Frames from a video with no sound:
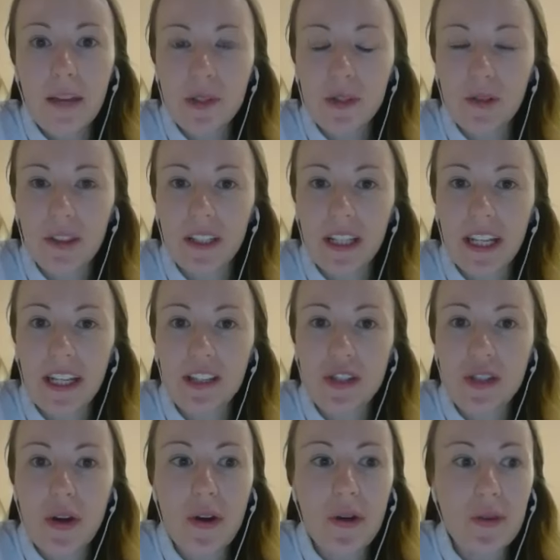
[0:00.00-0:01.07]
absolutely.
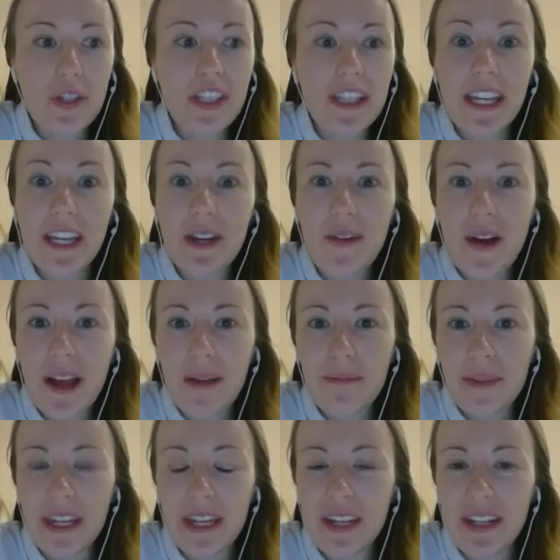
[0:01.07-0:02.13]
So still
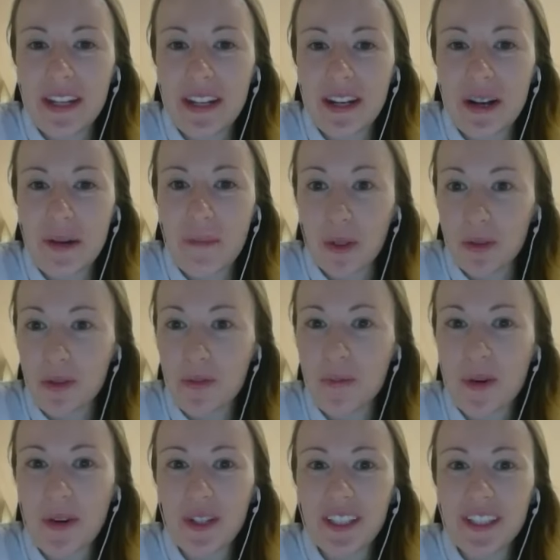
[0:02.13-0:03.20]
I'm in
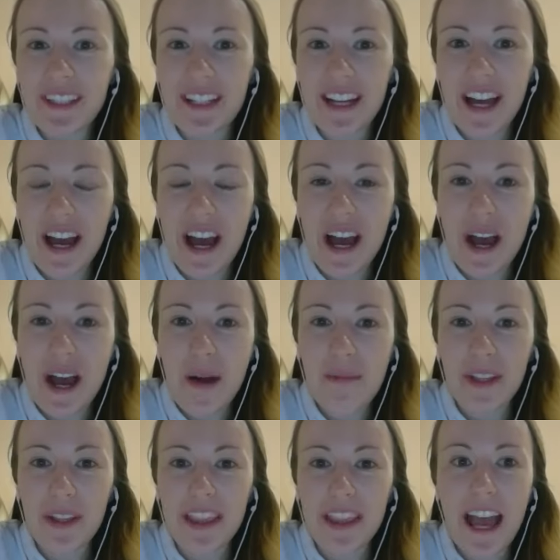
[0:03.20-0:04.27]
motorsport,
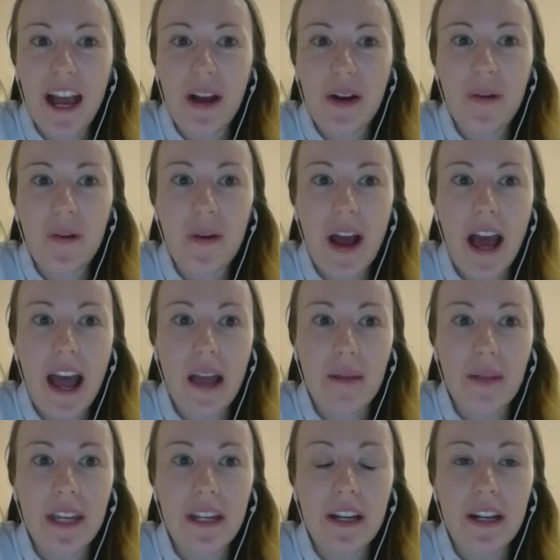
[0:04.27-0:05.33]
but now
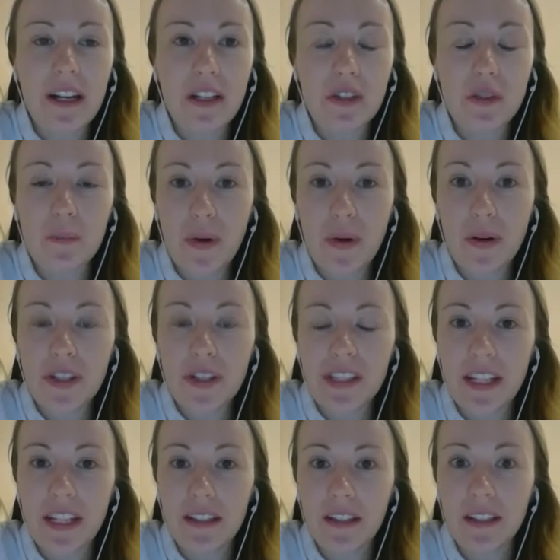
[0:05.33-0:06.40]
I'm in a sports
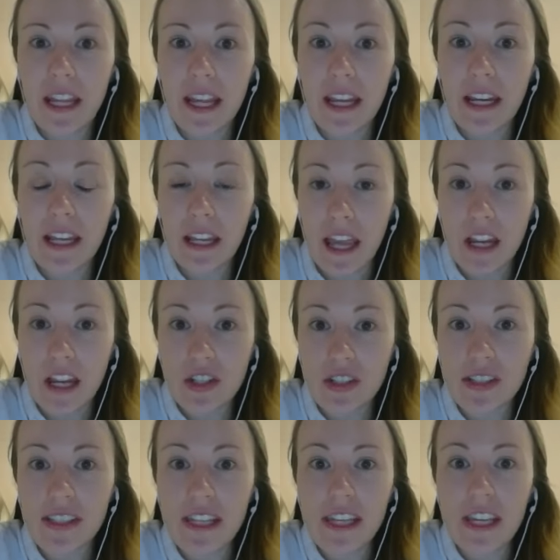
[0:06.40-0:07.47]
and entertaining
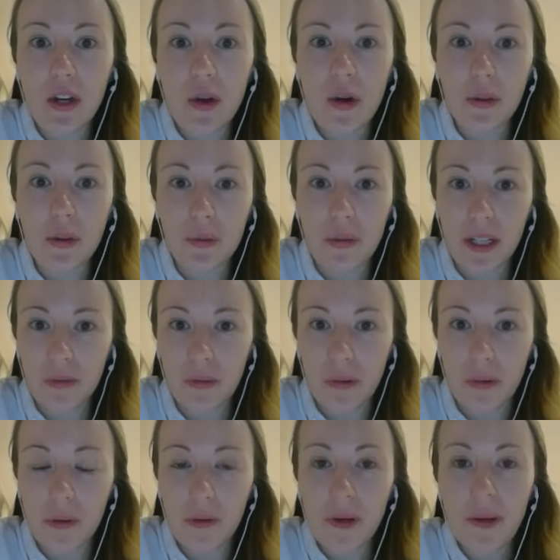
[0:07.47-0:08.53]
agency called Right
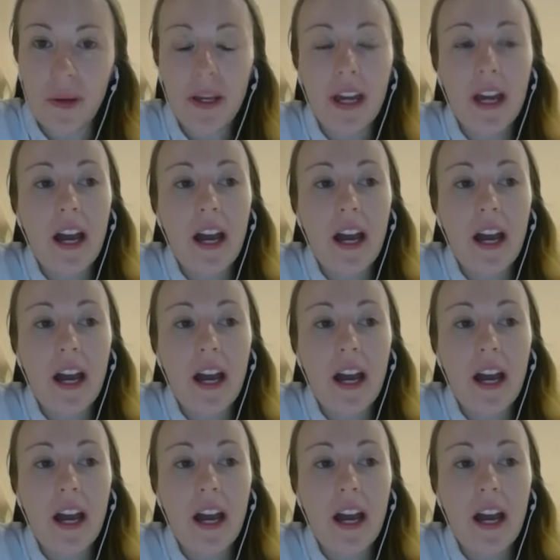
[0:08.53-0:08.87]
Formula.